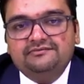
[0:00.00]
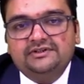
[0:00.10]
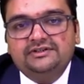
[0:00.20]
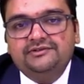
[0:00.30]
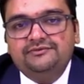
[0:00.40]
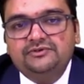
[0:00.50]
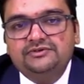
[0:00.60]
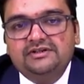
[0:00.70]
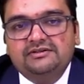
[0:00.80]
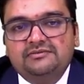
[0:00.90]
will review
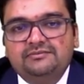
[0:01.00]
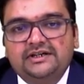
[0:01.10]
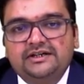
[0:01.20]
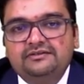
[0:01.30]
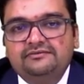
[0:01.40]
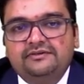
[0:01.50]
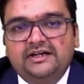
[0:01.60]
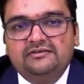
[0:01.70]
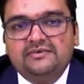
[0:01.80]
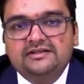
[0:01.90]
the complaint
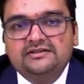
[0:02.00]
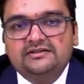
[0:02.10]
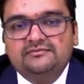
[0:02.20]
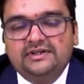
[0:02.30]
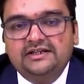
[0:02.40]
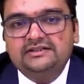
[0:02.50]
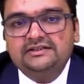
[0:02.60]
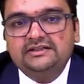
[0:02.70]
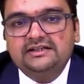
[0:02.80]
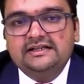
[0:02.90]
filed by the
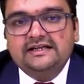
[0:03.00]
complainant